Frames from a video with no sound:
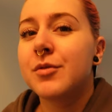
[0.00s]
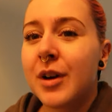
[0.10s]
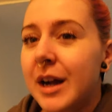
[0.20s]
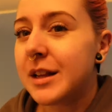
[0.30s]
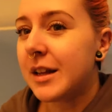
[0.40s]

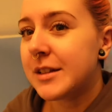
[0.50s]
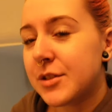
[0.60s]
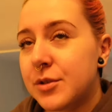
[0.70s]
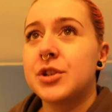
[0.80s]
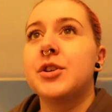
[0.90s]
Right, let's
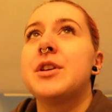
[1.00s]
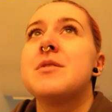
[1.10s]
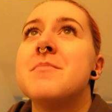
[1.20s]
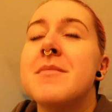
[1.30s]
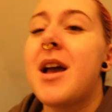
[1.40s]
go show you
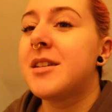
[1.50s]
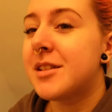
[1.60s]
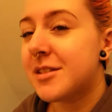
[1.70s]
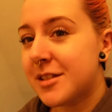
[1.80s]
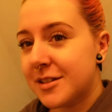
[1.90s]
the
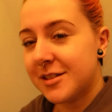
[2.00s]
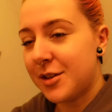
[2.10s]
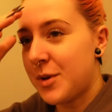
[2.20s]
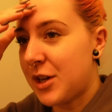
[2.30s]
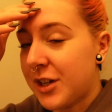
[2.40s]
mess
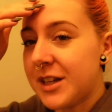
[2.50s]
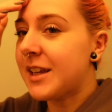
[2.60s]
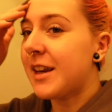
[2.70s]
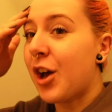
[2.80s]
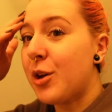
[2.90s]
that we are
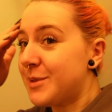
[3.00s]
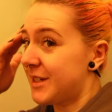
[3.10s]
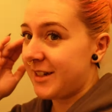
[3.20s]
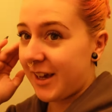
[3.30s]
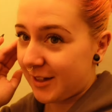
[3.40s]
cleaning up
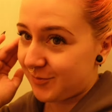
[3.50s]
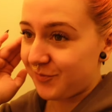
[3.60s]
today.